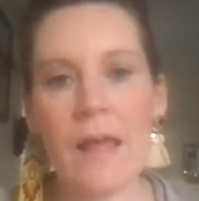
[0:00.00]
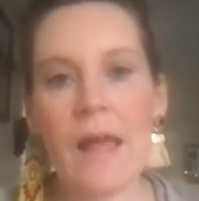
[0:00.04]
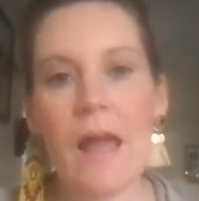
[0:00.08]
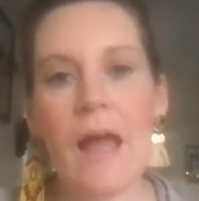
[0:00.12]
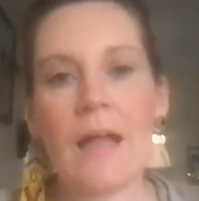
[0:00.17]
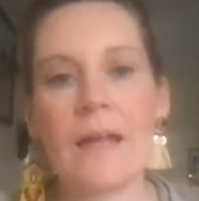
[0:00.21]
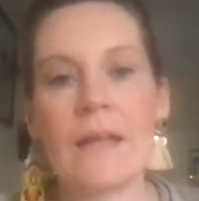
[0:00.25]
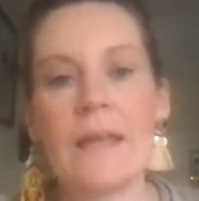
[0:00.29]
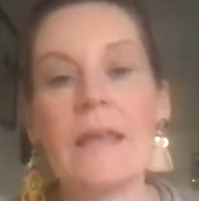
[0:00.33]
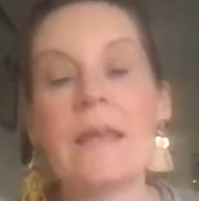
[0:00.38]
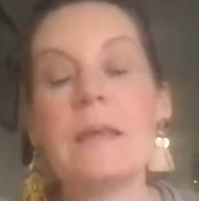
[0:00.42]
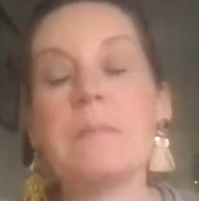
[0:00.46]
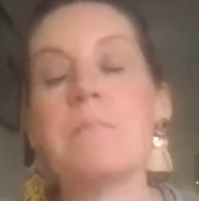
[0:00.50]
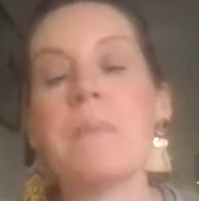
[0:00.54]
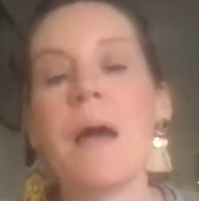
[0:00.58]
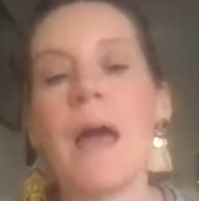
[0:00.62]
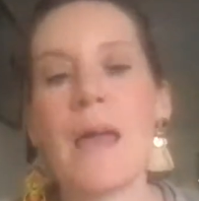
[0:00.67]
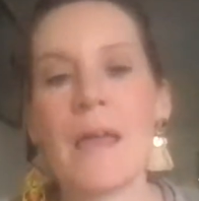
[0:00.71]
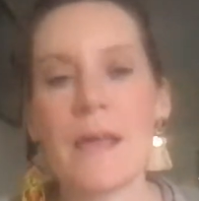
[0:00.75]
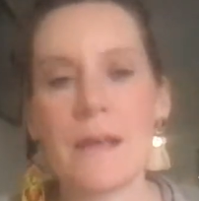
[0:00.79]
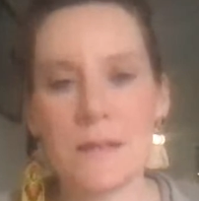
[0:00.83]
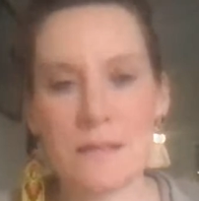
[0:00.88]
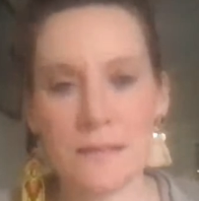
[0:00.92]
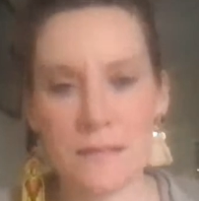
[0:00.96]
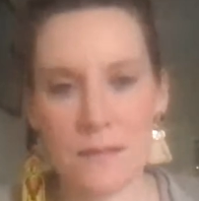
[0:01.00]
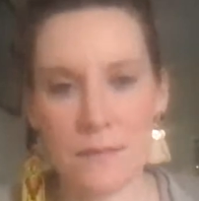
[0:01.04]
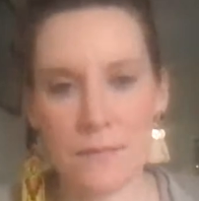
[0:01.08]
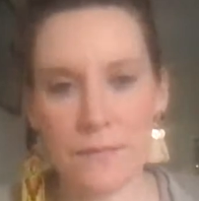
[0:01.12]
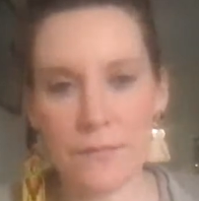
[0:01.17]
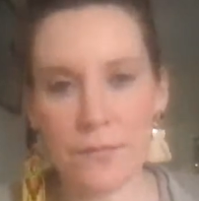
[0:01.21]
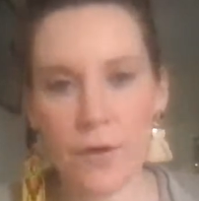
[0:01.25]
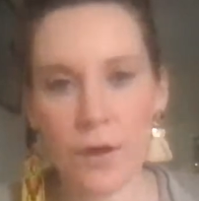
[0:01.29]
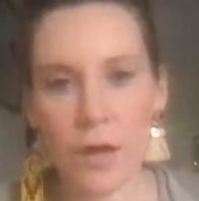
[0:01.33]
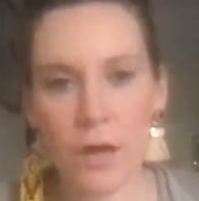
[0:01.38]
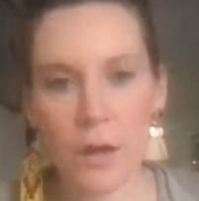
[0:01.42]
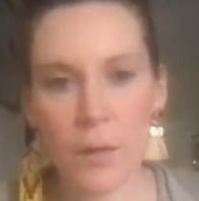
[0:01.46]
and he
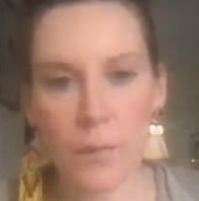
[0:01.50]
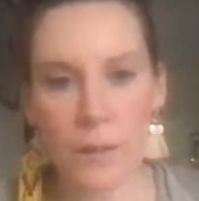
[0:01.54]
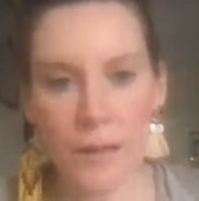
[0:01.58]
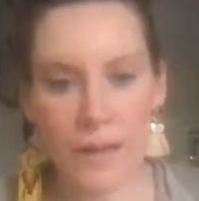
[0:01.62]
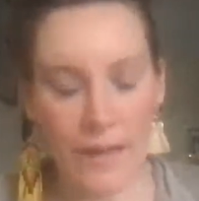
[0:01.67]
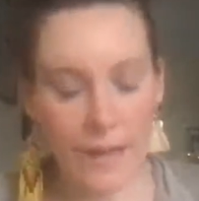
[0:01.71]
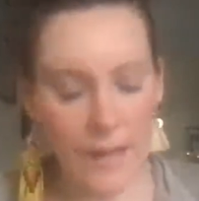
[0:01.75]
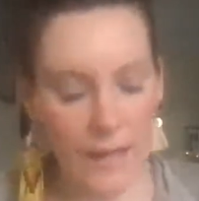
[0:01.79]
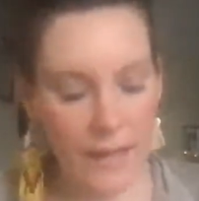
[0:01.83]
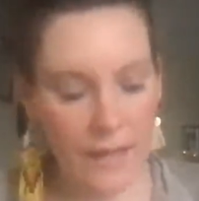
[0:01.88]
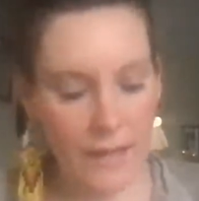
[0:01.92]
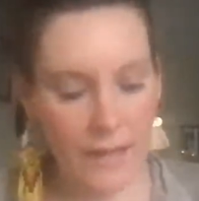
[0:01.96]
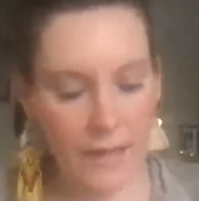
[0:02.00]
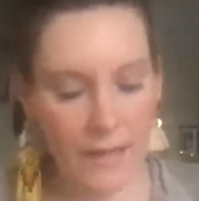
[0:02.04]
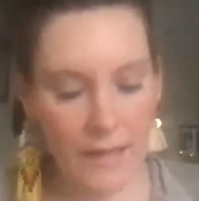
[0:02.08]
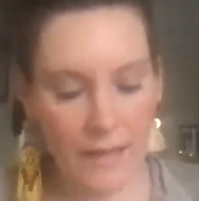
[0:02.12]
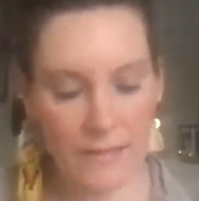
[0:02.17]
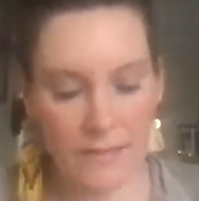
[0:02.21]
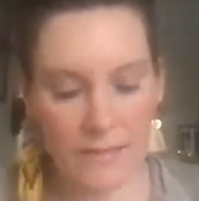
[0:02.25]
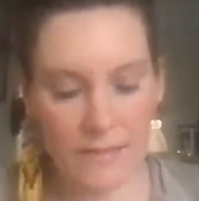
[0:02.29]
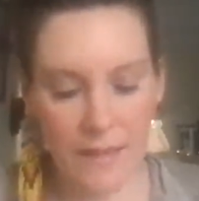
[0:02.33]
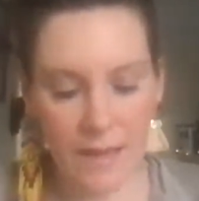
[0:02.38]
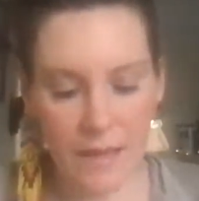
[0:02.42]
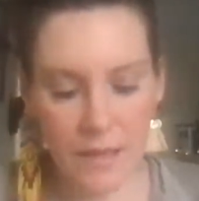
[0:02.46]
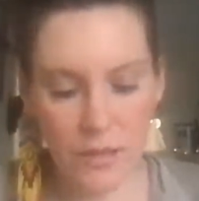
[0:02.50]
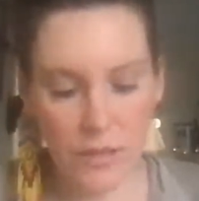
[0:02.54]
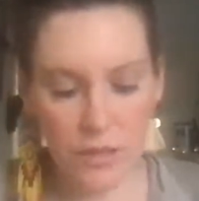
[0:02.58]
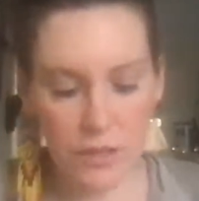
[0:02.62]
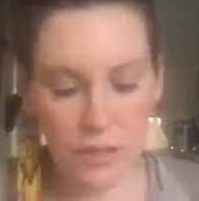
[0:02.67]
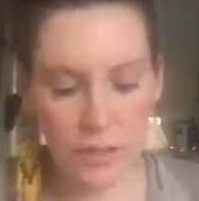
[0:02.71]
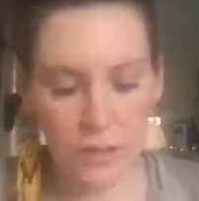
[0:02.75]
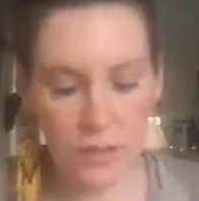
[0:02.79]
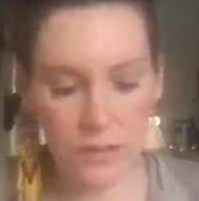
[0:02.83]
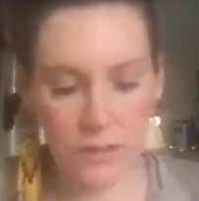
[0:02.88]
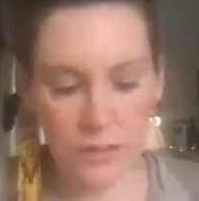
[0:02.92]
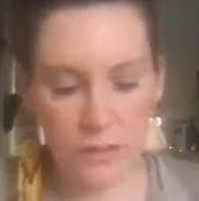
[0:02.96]
makes the following
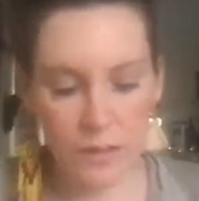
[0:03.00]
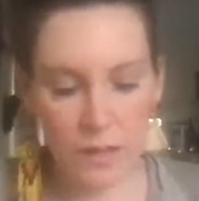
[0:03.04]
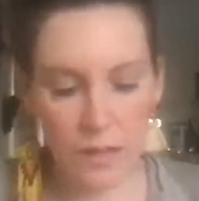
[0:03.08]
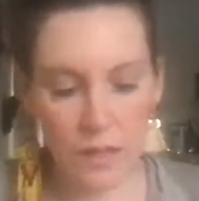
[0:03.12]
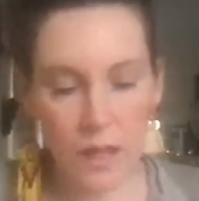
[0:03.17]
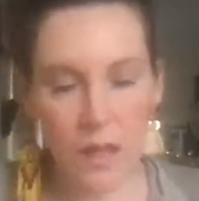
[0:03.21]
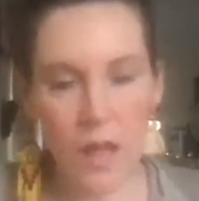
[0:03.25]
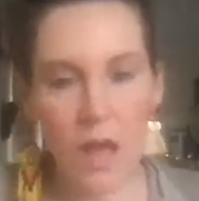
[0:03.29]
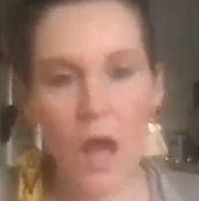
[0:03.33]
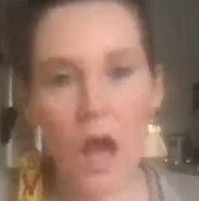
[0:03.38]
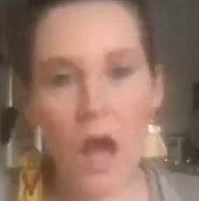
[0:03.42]
incantation.